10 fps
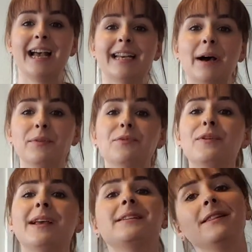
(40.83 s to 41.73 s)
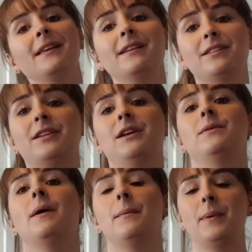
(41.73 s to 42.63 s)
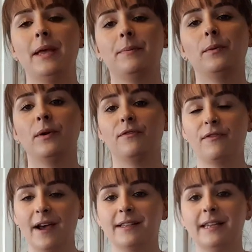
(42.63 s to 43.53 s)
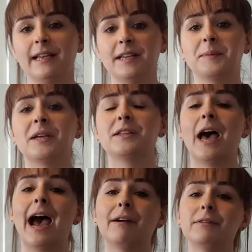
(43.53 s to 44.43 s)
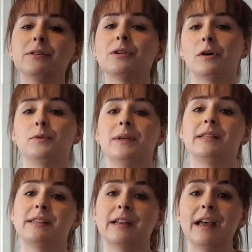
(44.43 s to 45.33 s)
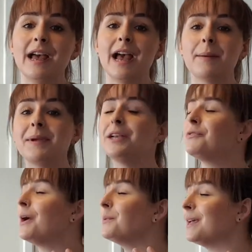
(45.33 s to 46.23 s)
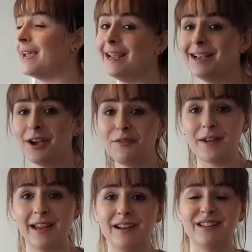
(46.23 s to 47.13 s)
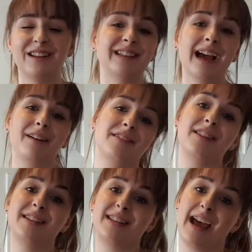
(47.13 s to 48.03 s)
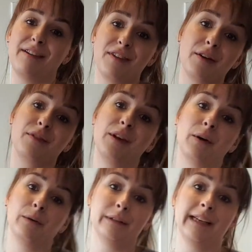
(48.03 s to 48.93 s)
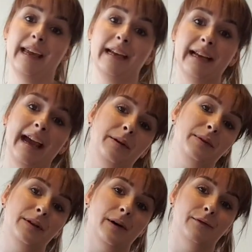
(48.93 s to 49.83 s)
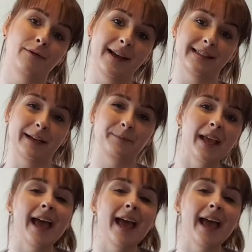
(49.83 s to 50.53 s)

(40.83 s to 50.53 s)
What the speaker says: Now, the reason these two people were fighting is because Harold Godwinson had been crowned King of England after the death of the old King, Edward the Confessor.